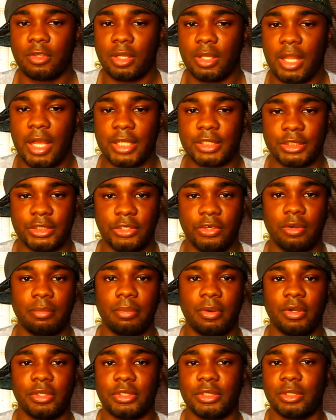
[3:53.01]
last year in
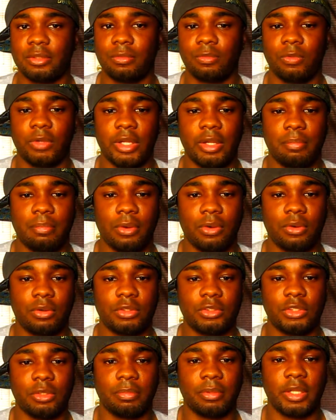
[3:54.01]
person when he broke
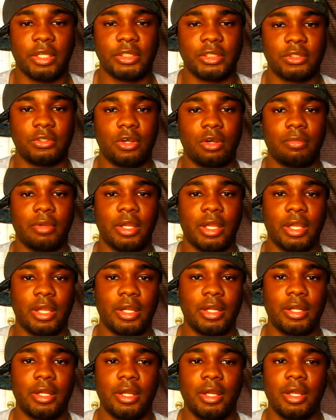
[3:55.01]
Triple H's arm
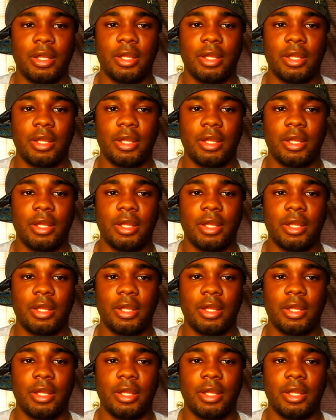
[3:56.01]
again.